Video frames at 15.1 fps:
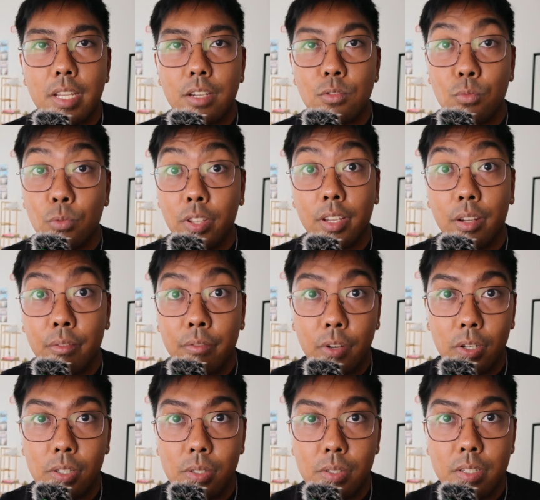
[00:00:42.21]
takes really good
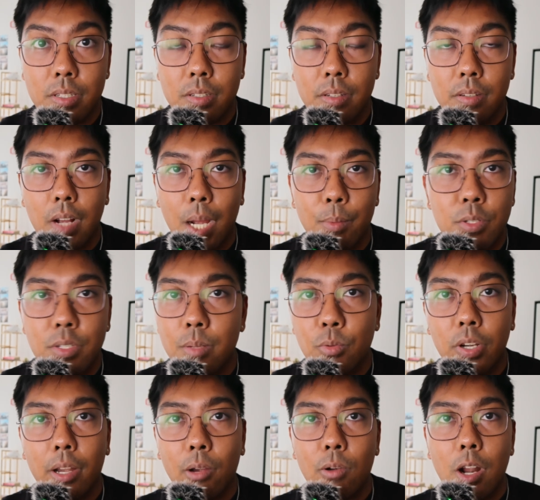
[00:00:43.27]
photos. I'm used to
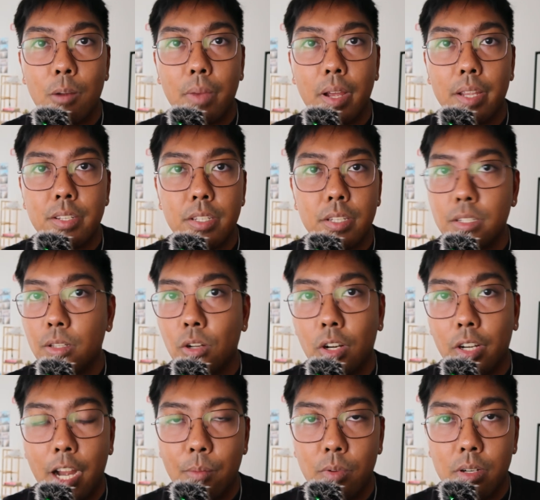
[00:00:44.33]
bringing around my DSLR
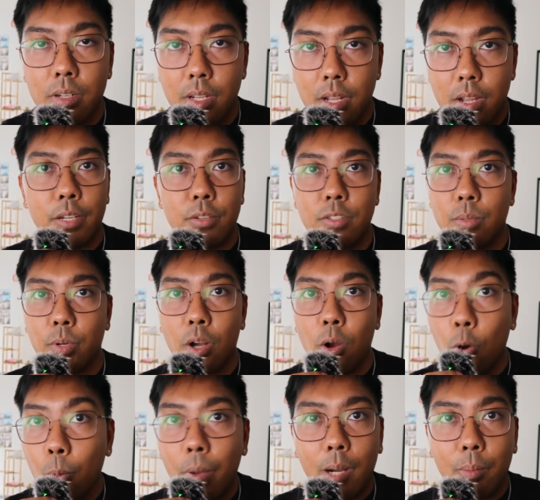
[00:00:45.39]
camera. I used to bring a
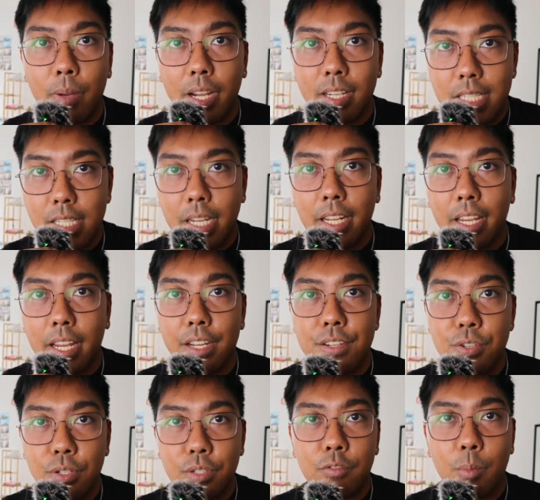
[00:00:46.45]
whole backpack dedicated
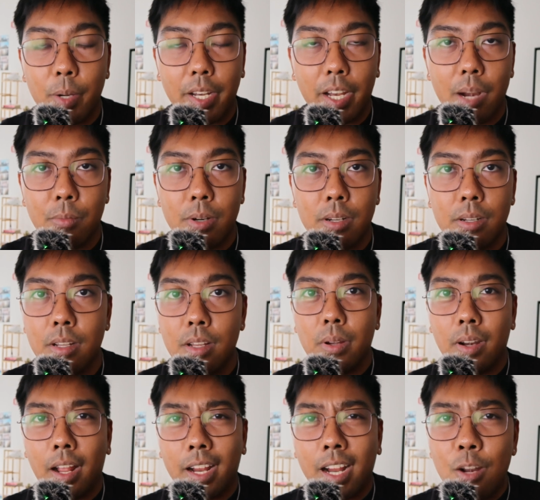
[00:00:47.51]
just for my camera,
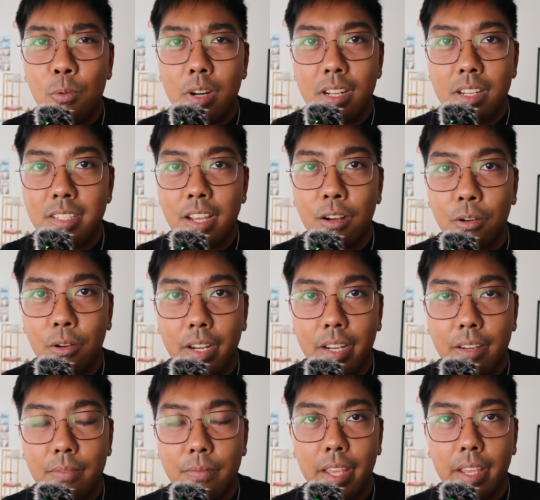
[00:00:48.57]
but I kind of wanted to
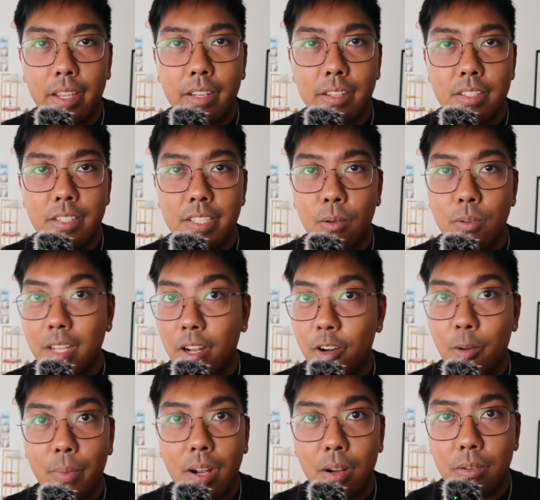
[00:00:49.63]
downgrade, and since I was out and
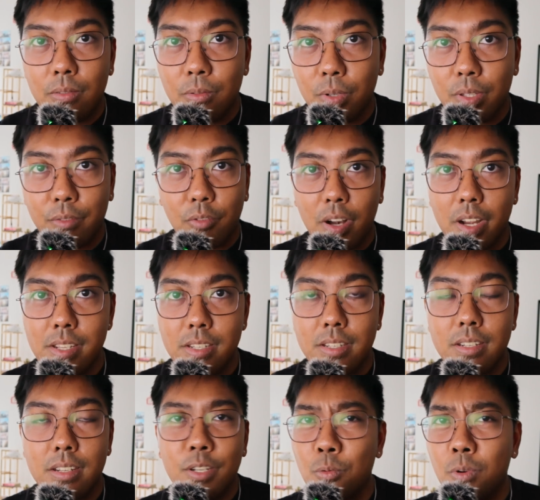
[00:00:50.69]
about with friends,
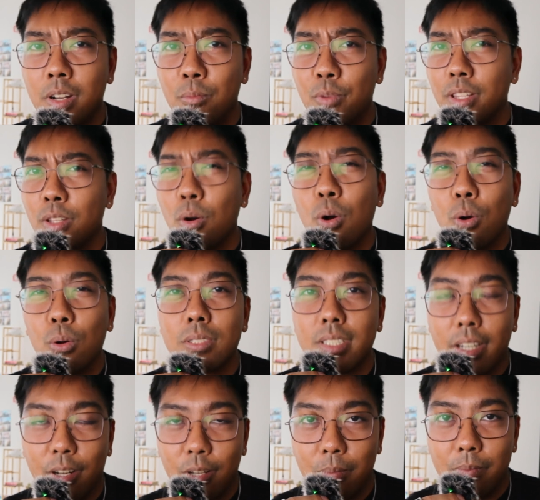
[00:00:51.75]
didn't want to bring the whole
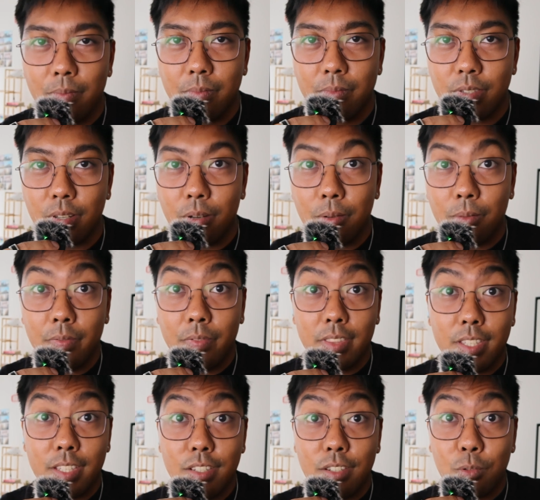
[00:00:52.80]
setup. So
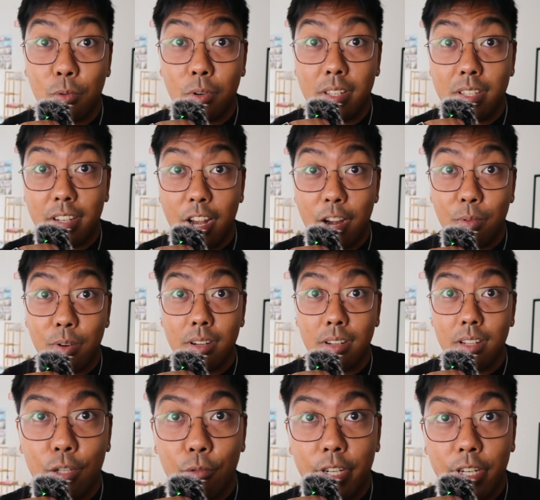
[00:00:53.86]
this is where this camera,
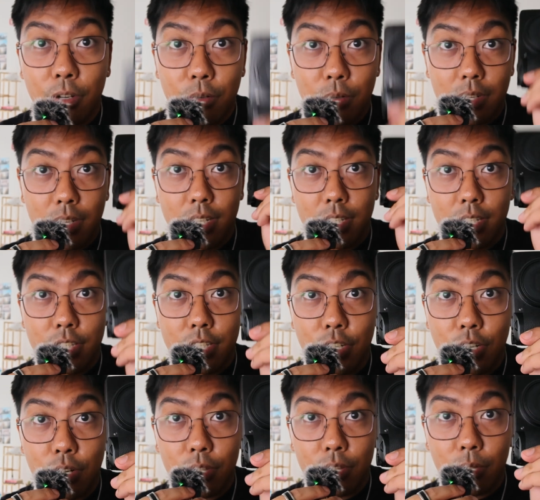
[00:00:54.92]
the Ricoh
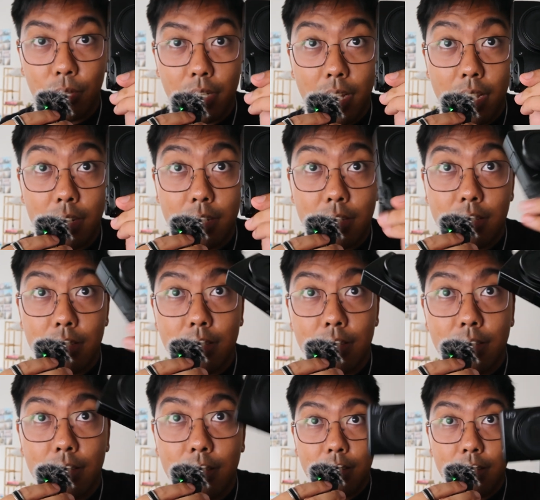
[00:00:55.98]
GR 3X,
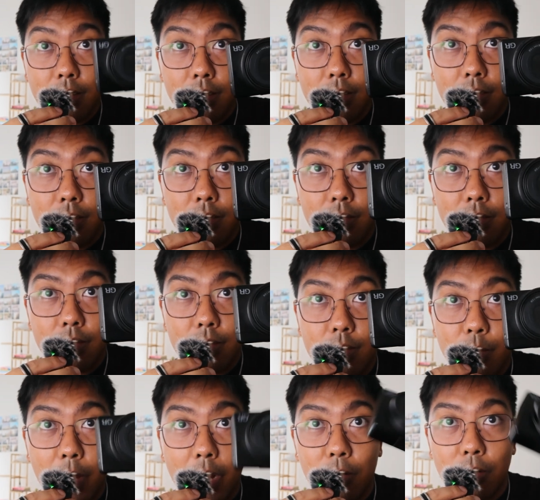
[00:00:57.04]
it's
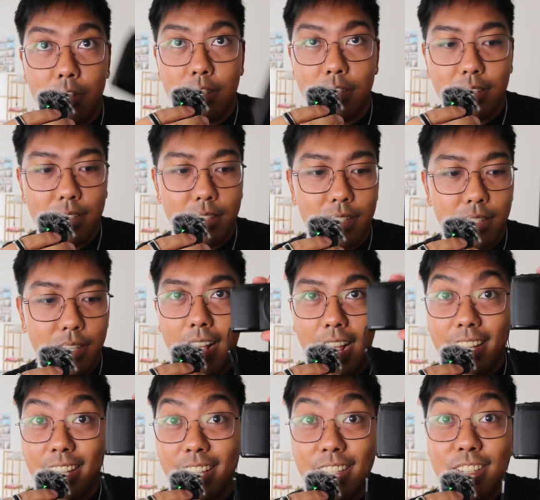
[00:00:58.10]
backwards. I
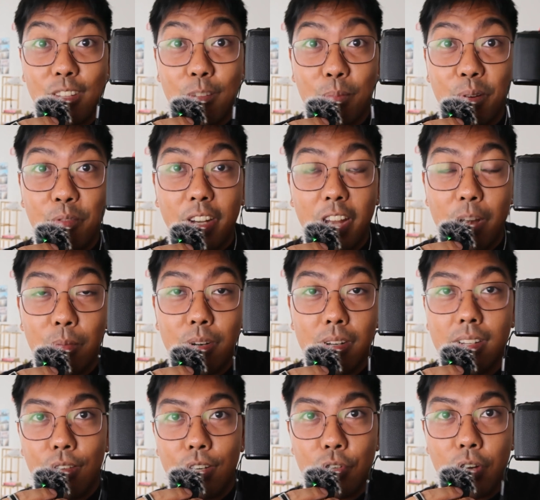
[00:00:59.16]
think this is the perfect camera
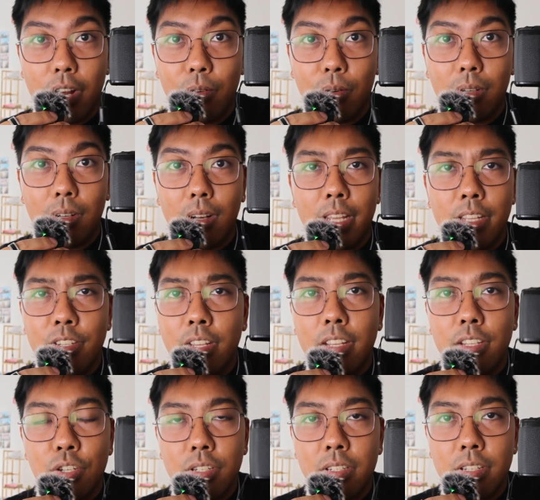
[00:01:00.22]
for travel, and
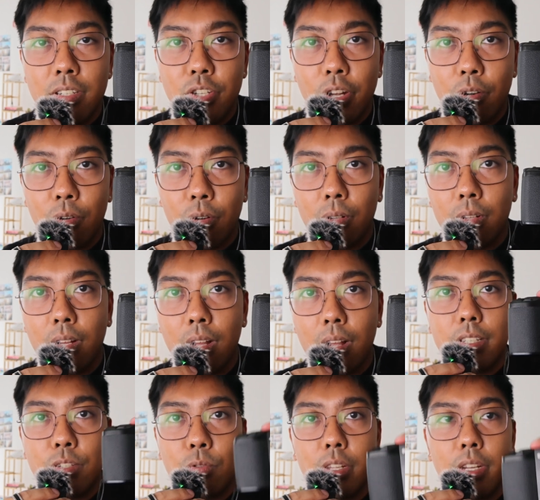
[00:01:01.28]
just in general,
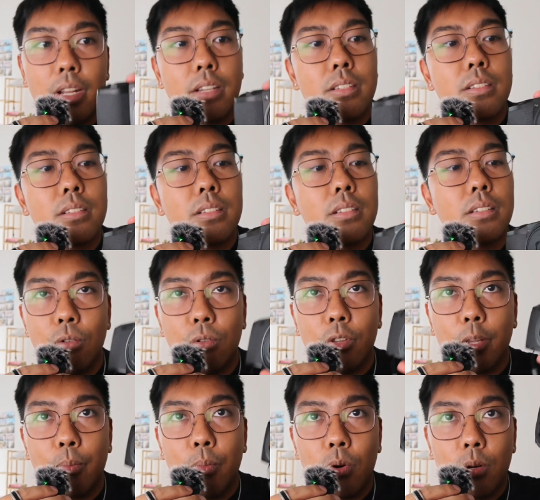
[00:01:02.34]
it's really nice,
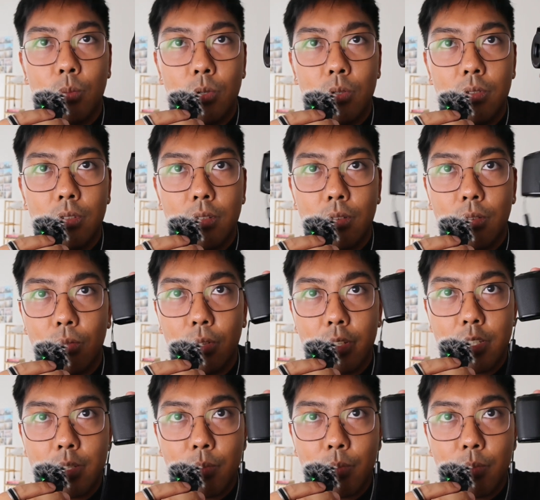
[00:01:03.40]
really portable, really